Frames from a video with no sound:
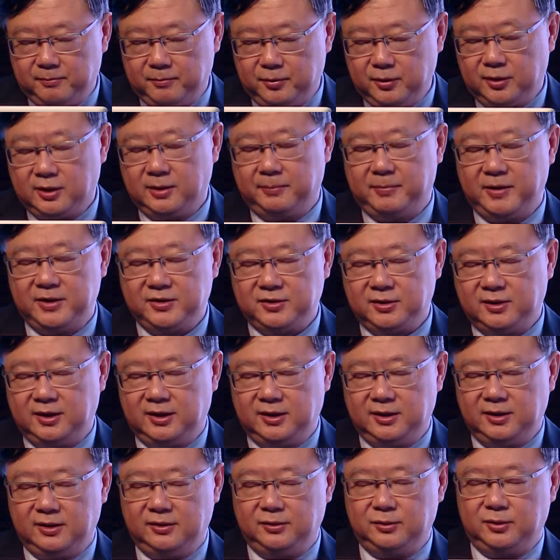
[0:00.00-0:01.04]
put the patient
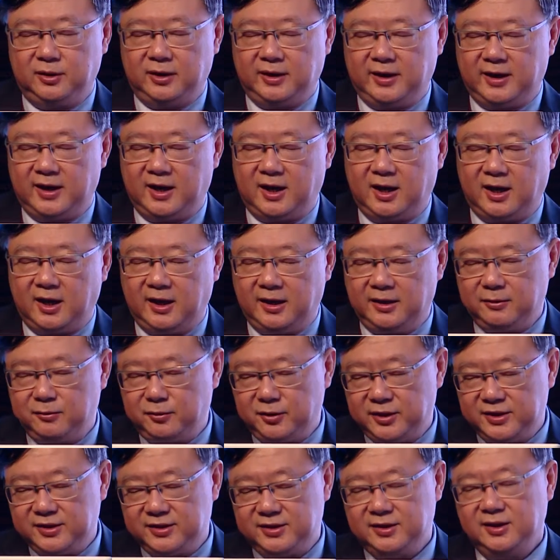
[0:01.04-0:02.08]
into a high
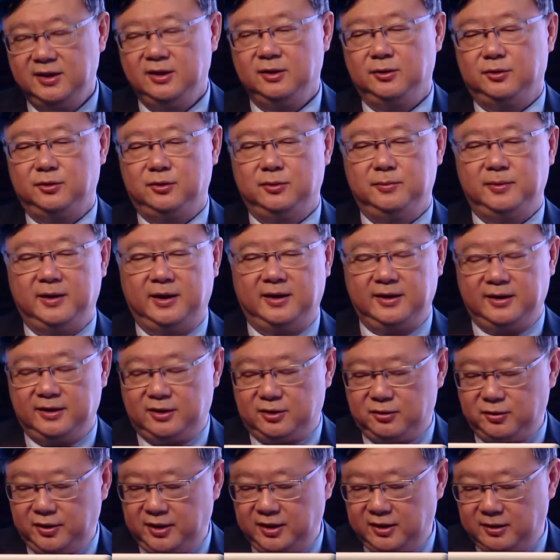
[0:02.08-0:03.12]
risk group and then
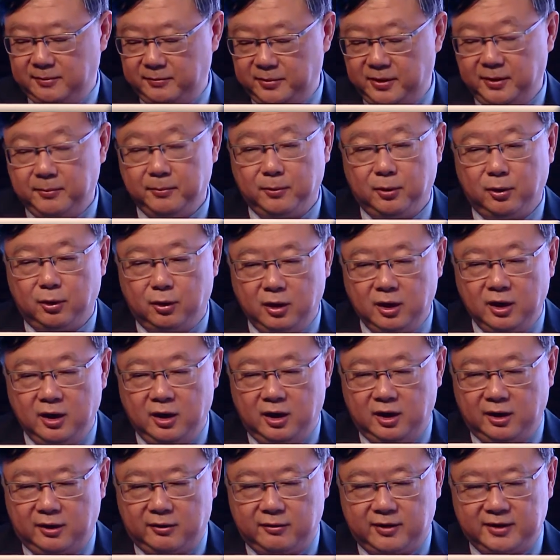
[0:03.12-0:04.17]
treat a bit more
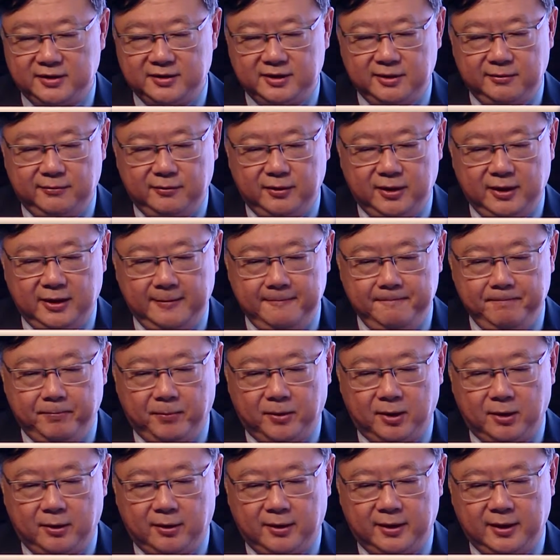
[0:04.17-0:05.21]
aggressively.
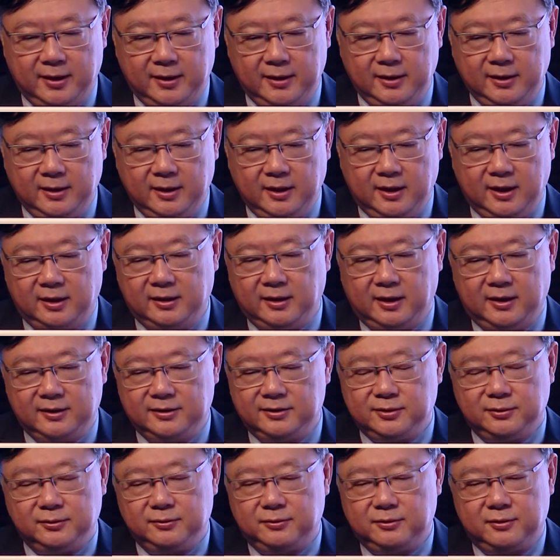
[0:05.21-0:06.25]
Okay, and
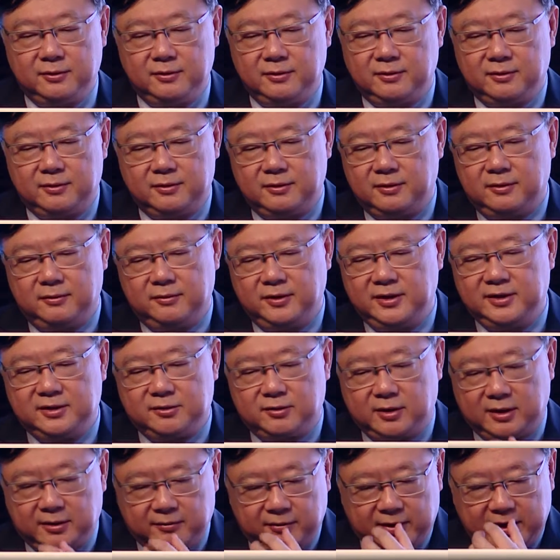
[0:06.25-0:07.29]
so risk
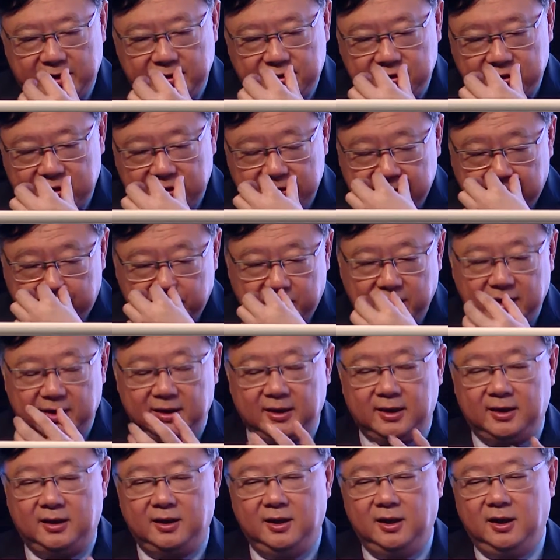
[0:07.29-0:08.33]
stratification is something
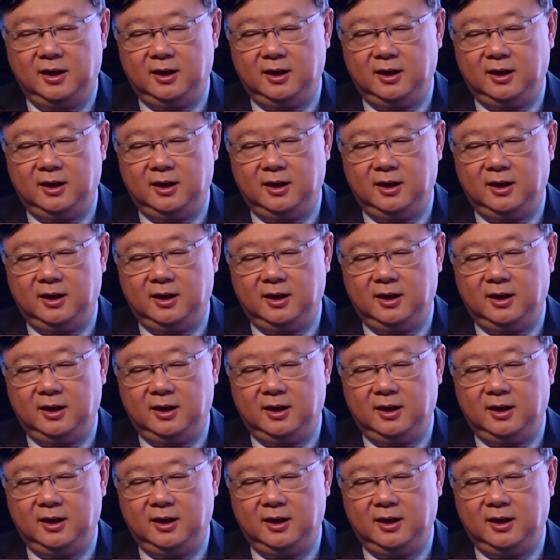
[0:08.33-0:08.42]
that